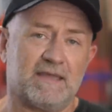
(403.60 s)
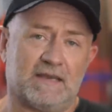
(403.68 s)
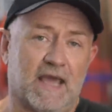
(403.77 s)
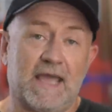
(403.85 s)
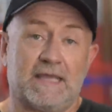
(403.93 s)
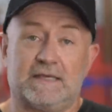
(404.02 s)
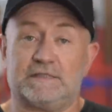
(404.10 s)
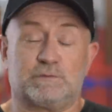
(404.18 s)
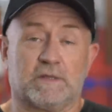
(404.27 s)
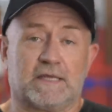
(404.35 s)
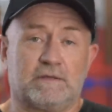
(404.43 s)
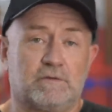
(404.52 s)
And hey, it's
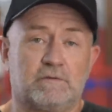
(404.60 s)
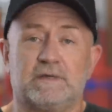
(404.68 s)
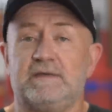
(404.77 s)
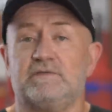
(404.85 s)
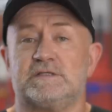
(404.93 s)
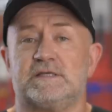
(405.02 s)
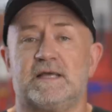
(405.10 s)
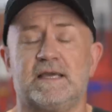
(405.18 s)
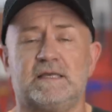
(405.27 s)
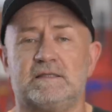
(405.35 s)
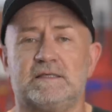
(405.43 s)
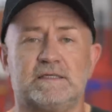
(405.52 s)
what they do even
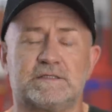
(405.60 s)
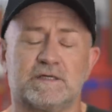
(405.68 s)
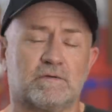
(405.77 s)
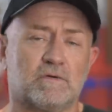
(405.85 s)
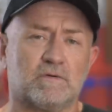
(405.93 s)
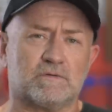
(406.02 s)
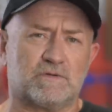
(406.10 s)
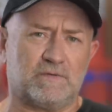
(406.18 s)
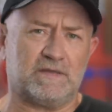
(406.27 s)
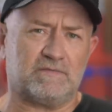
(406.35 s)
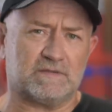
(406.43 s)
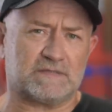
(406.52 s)
today in the so-called
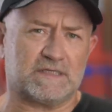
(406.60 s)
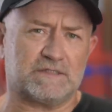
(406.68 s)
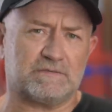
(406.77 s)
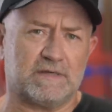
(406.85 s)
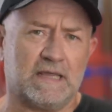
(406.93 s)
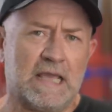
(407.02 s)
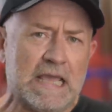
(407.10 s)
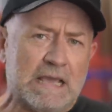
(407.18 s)
21st century.